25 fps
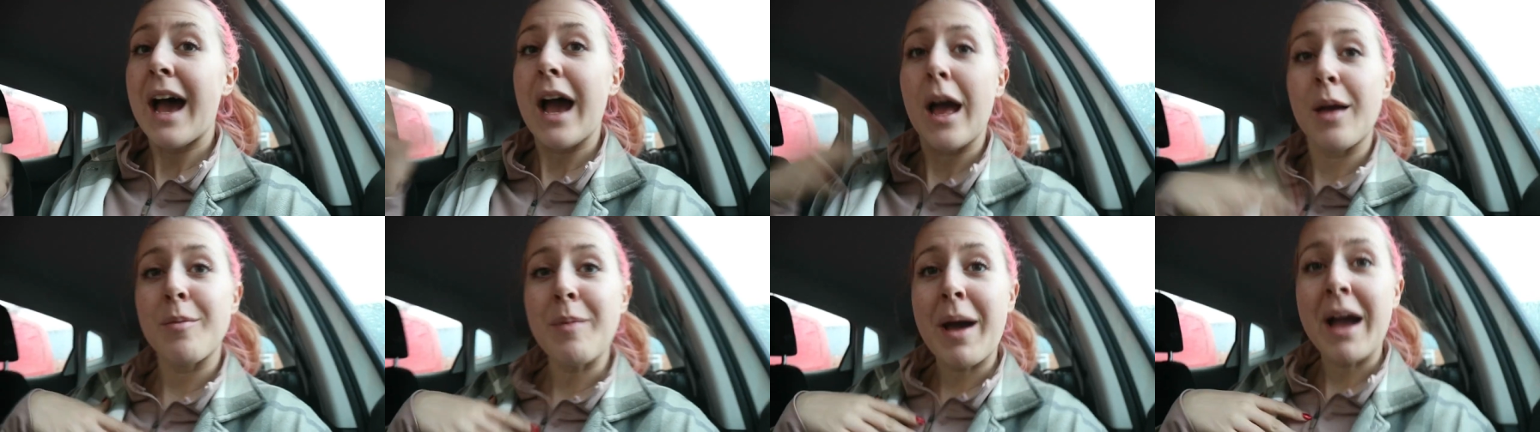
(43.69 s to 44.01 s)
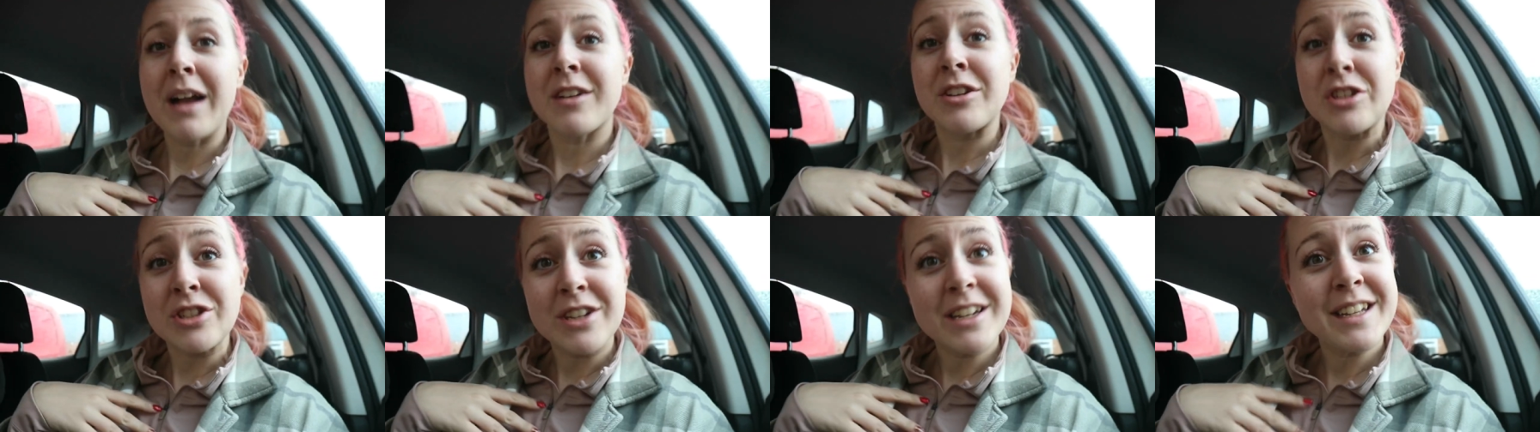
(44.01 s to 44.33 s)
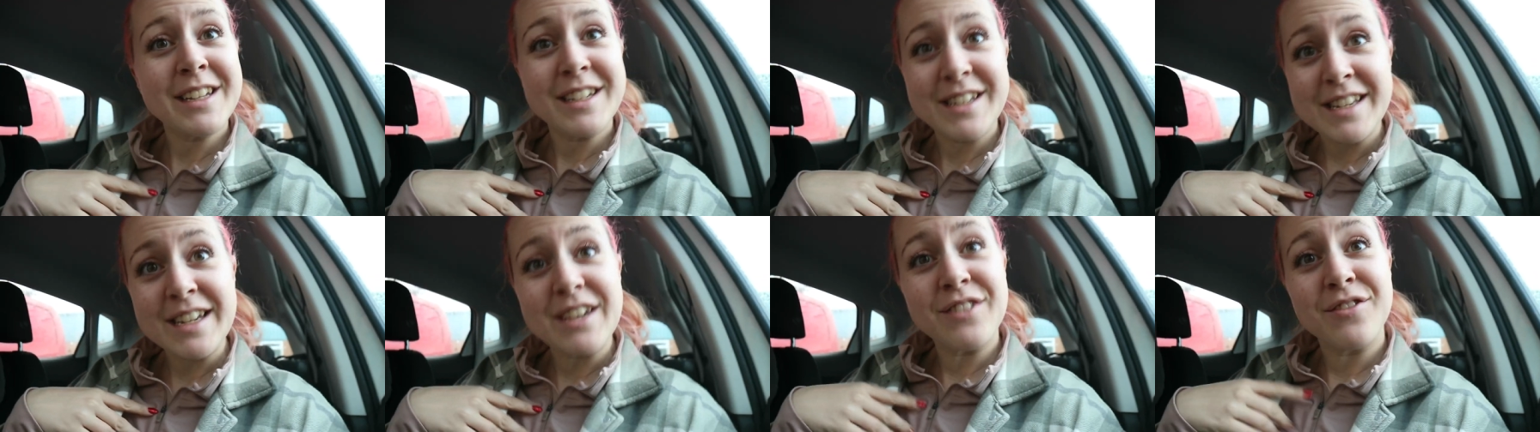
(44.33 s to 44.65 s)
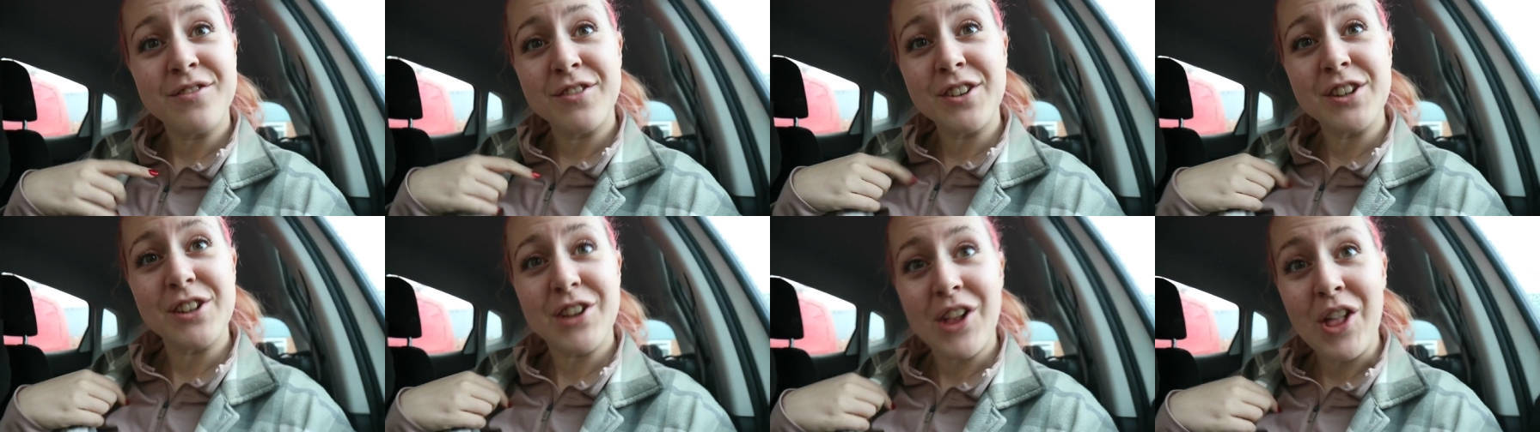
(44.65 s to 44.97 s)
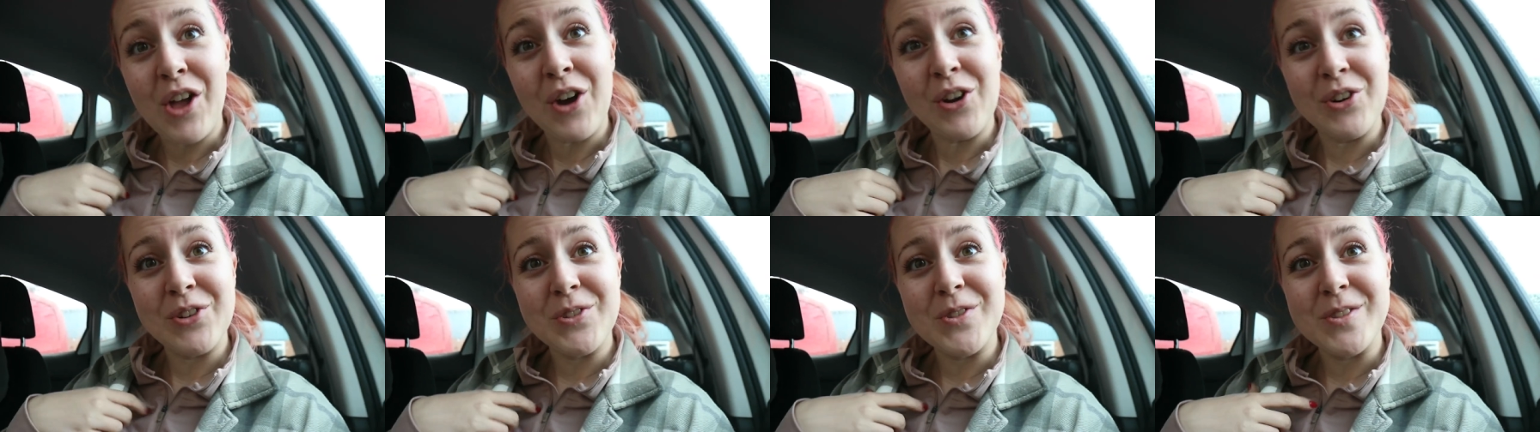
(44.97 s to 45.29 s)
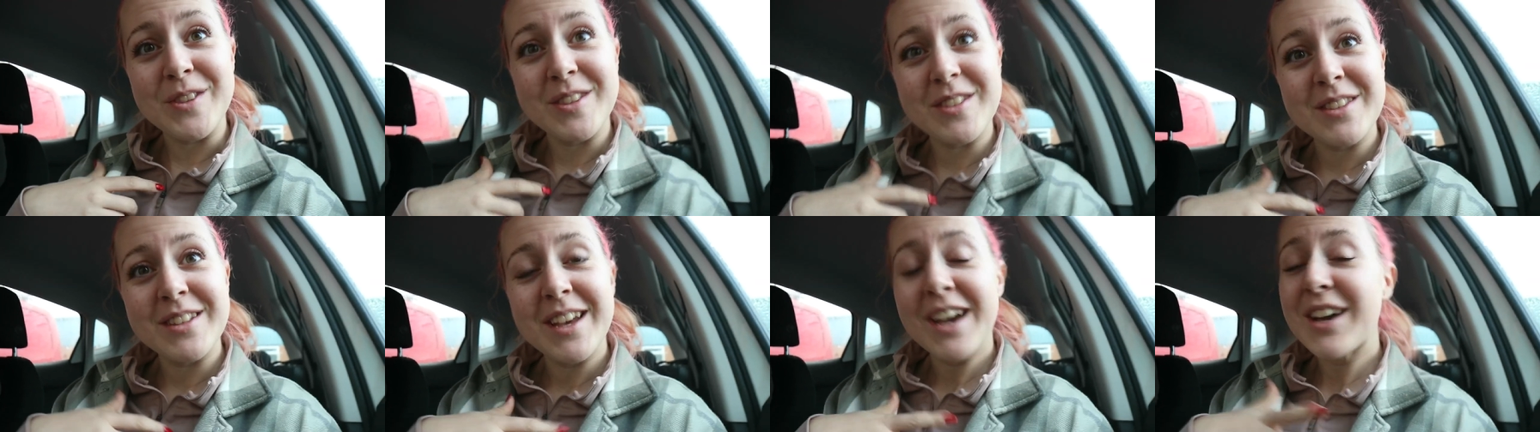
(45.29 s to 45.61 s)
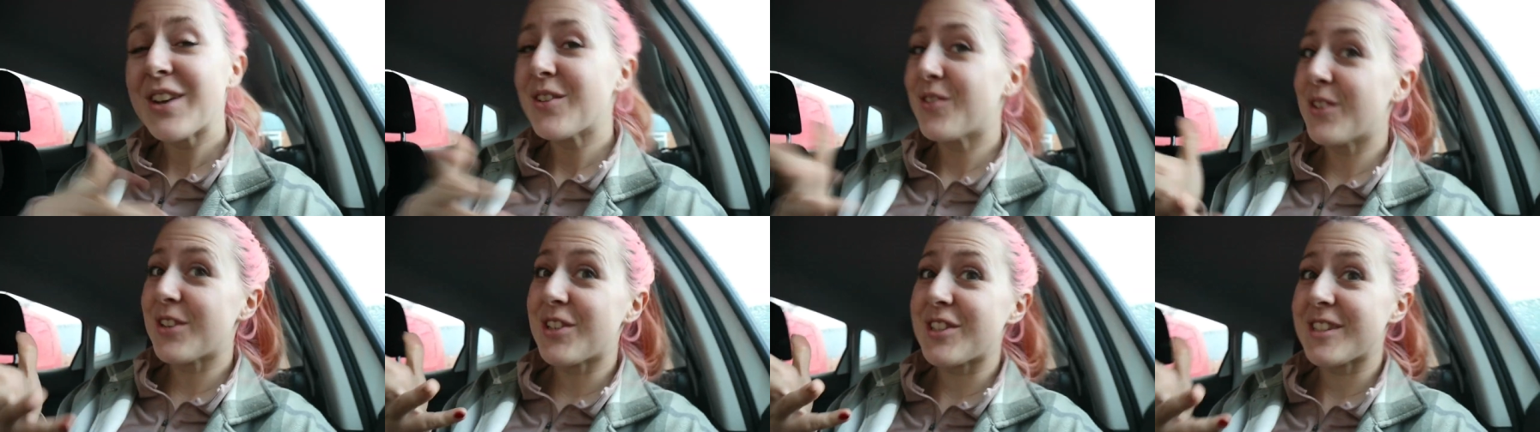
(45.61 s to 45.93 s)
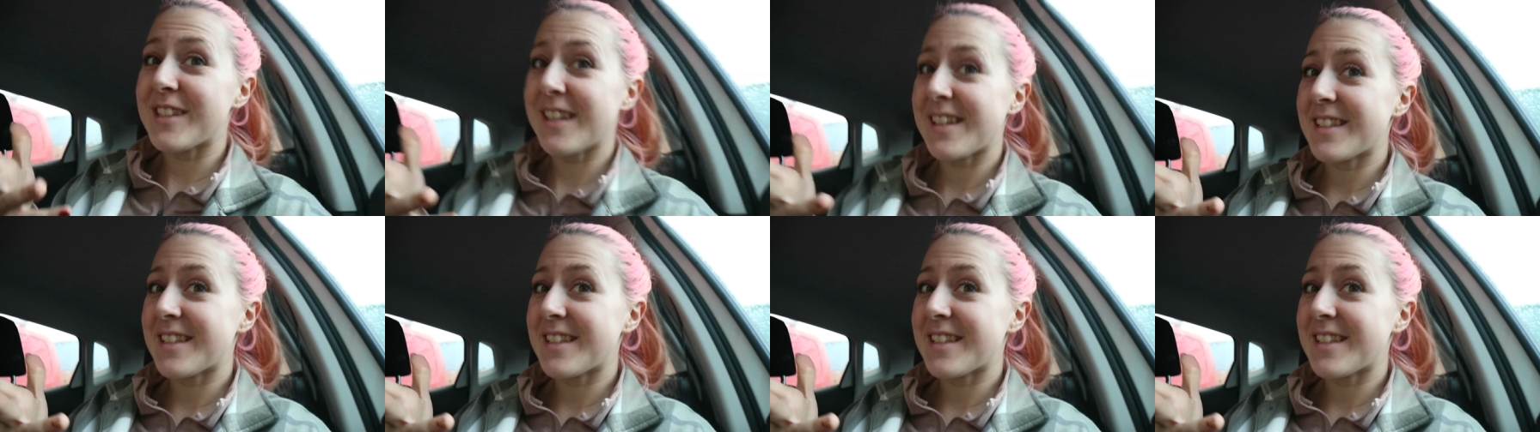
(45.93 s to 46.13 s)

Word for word: I'm actually in different clothes, which is